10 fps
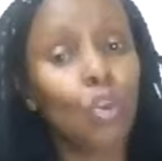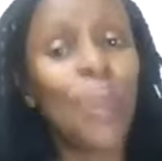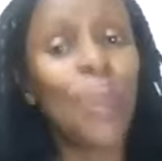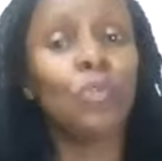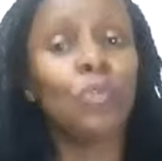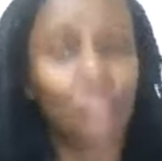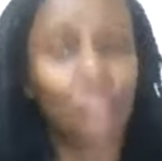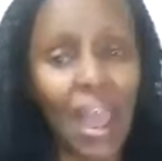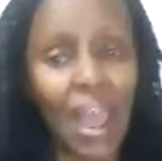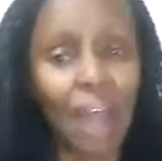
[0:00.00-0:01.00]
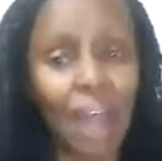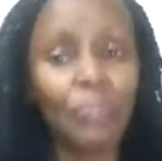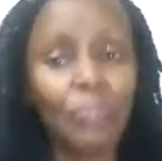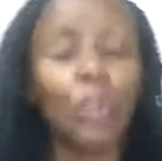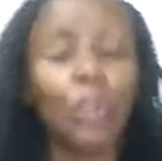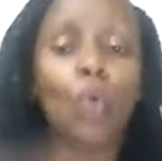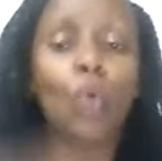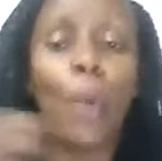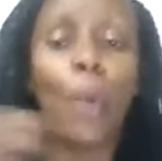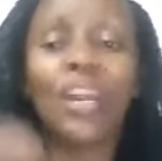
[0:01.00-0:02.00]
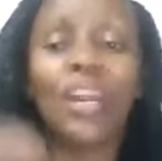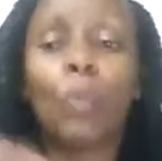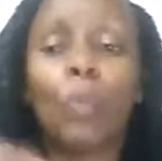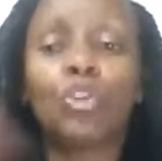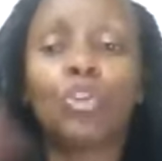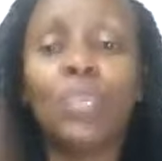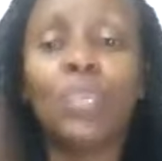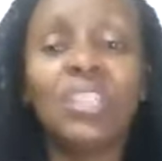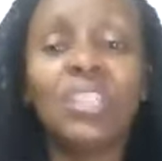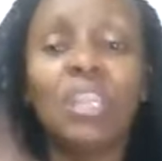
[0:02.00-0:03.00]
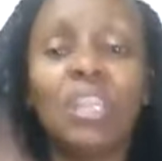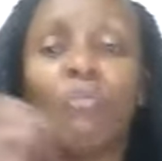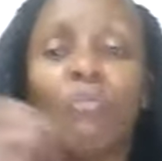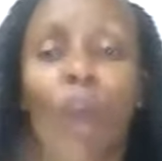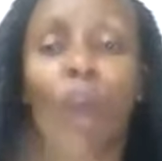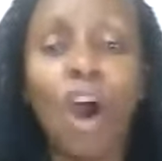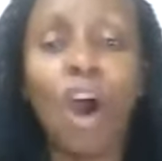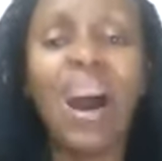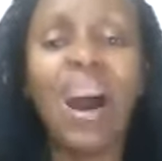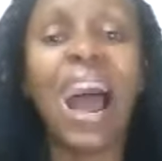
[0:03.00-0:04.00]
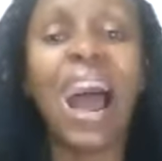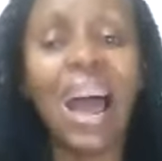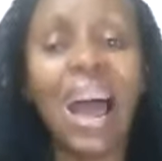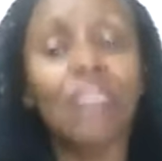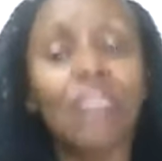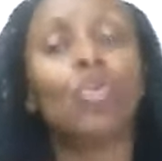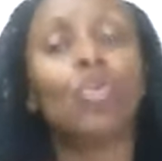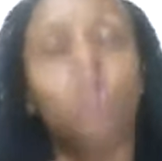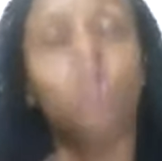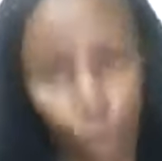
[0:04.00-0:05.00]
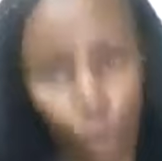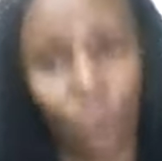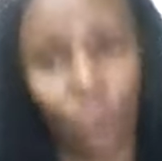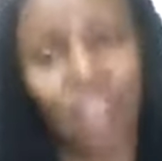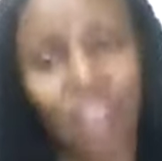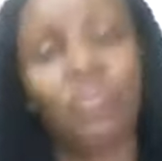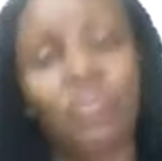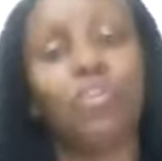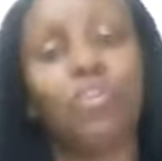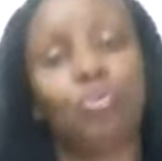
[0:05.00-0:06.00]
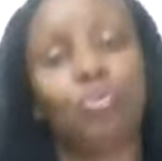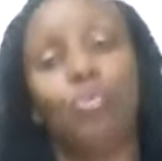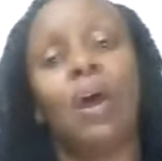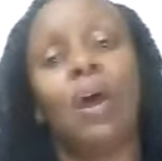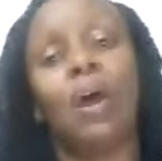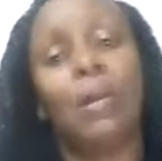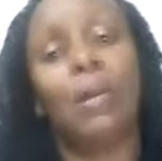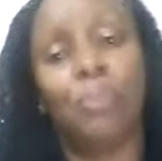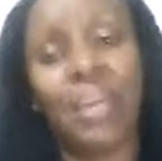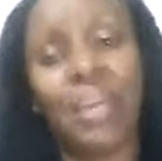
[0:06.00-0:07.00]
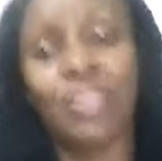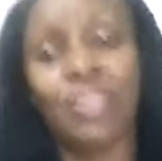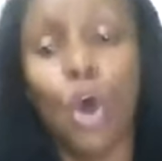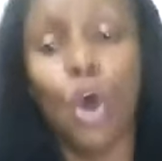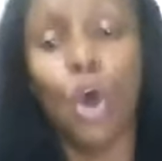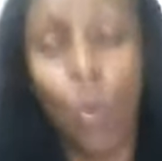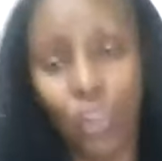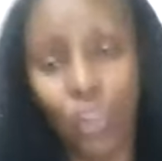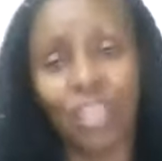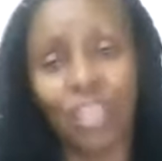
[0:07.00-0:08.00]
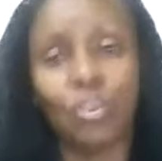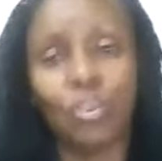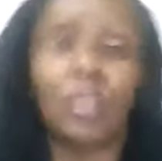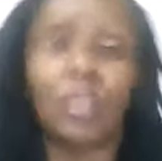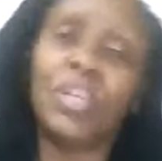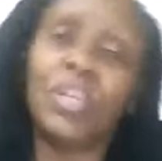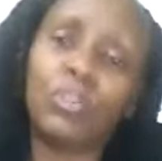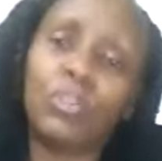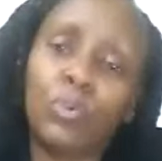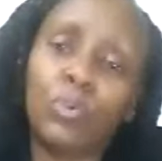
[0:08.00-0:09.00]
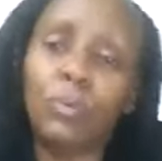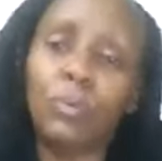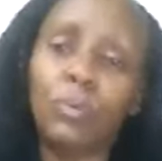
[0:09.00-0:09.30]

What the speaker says: when you share, you open an opportunity for a solution. That's very true, Prudence. What else do you think we need to do?